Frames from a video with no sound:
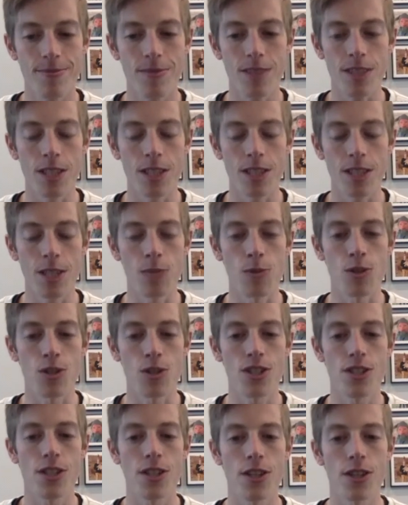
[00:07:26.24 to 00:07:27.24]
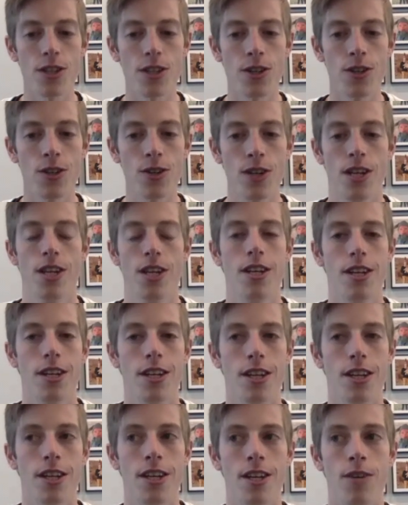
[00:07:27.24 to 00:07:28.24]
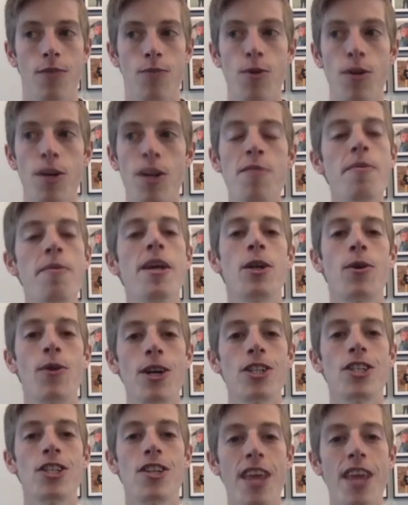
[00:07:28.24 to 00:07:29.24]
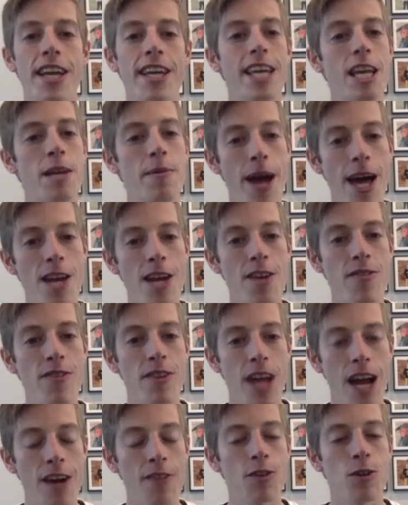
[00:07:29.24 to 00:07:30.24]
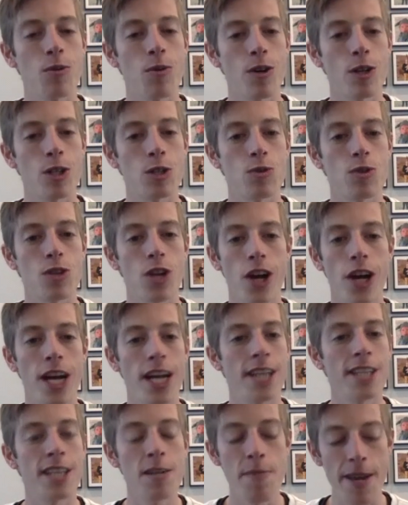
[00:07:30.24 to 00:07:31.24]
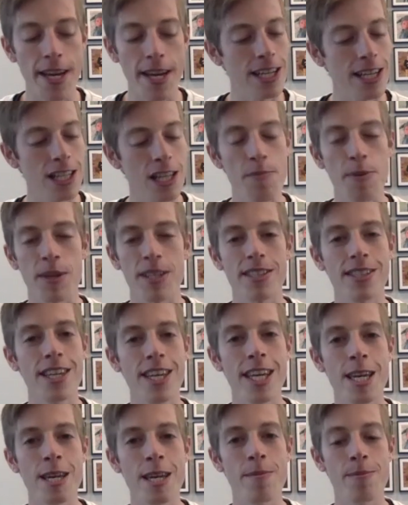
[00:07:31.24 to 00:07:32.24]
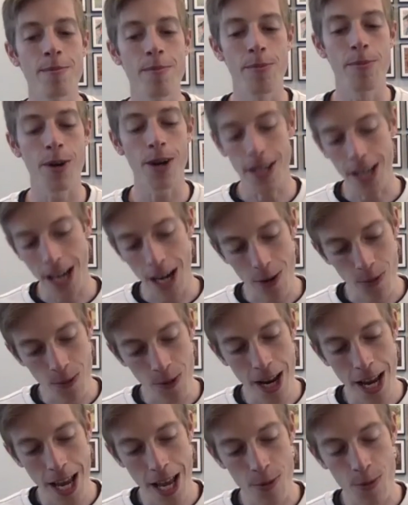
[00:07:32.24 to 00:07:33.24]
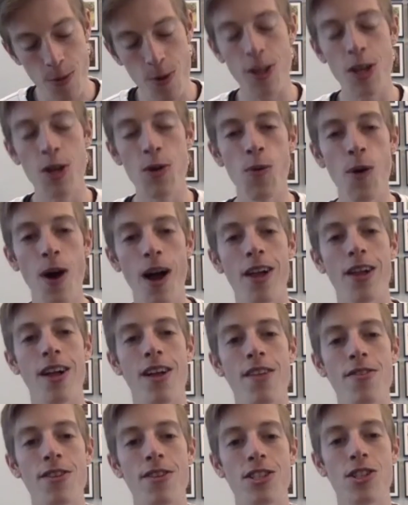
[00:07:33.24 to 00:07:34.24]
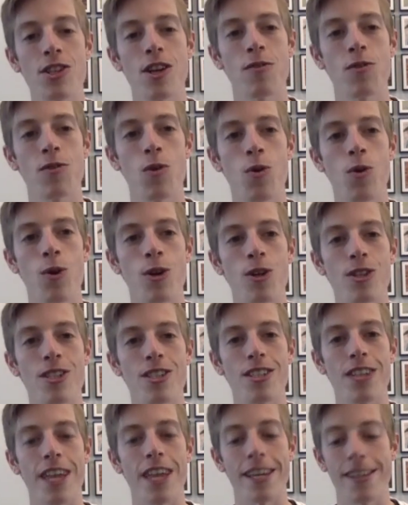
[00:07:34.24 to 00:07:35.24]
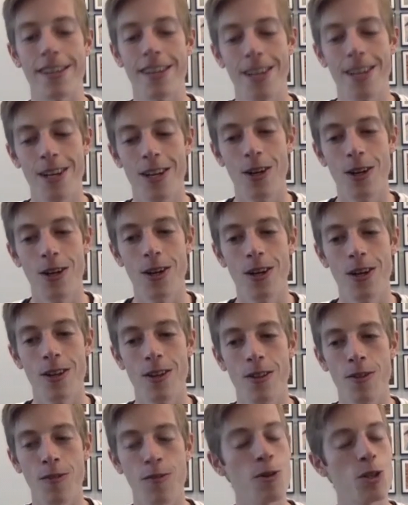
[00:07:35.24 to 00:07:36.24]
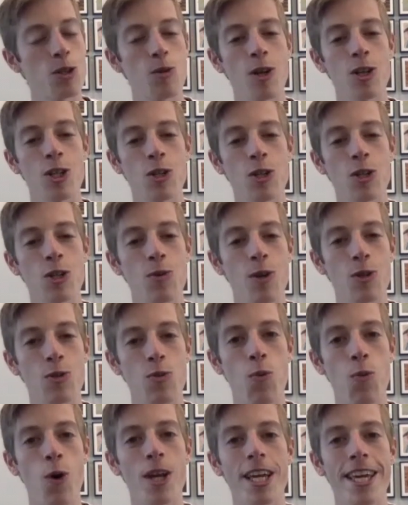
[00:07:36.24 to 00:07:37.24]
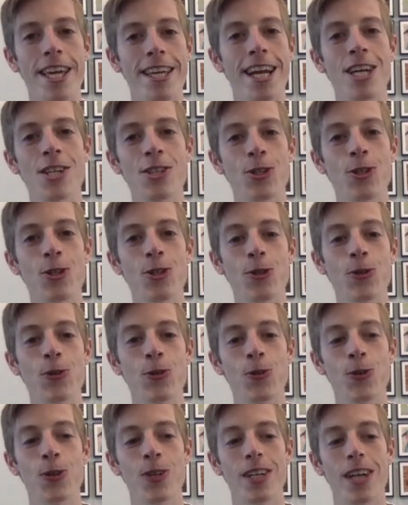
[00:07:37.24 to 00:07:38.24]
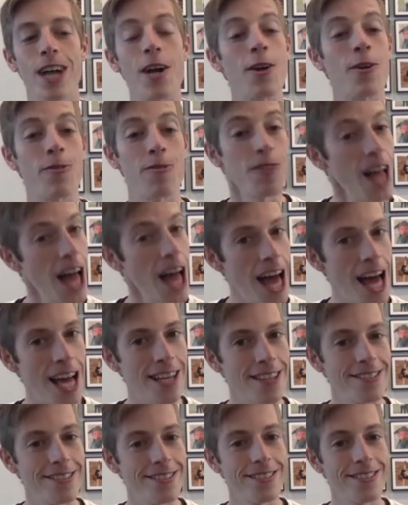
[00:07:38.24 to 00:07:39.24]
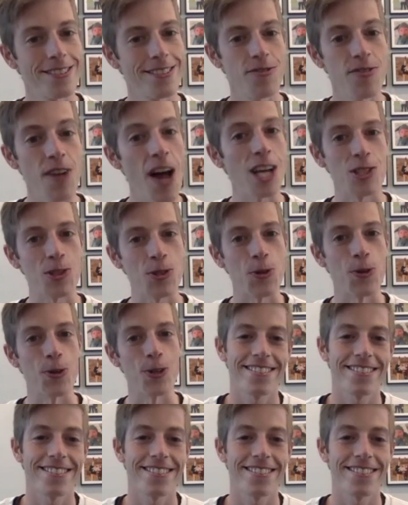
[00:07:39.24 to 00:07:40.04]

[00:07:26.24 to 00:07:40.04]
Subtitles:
it was still really the main question that came out of it afterwards was, all right, I didn't make an Olympic team, but I ran really well on this tough course. Like, the first question was, what can I do on a flat, fast course?